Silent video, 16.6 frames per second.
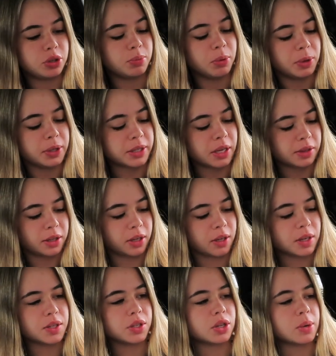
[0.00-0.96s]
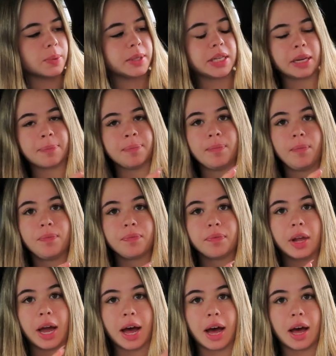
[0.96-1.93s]
smoothies, I think, because it's always like
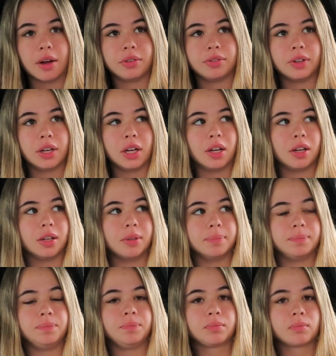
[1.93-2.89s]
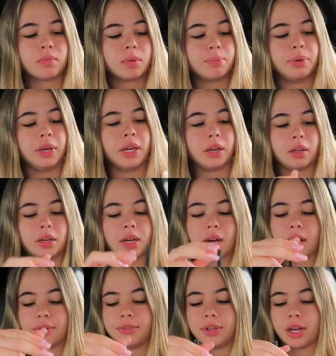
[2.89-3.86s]
half pink,
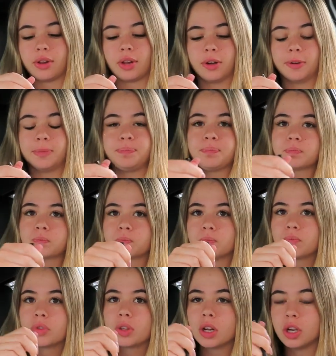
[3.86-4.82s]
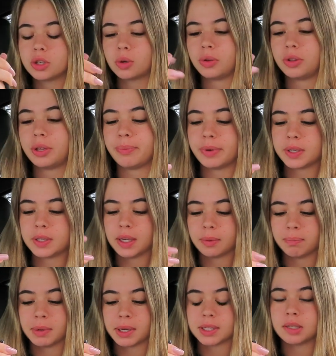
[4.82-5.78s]
half yellow. So they must
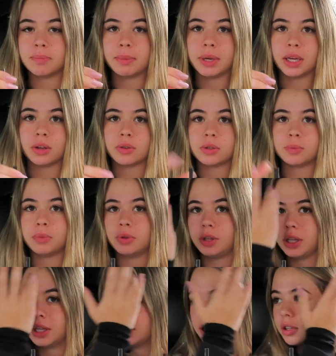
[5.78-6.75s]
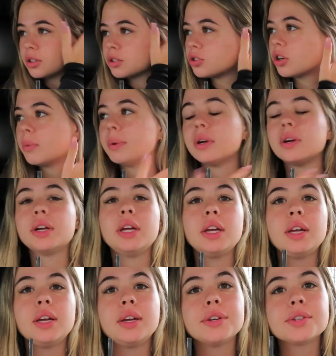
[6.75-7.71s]
like mix a mango smoothie and like a
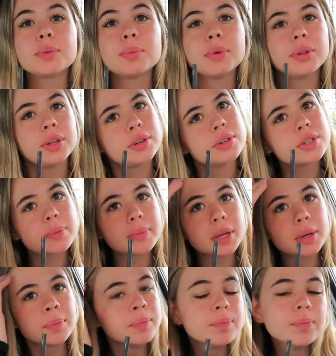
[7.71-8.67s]
strawberry smoothie or something.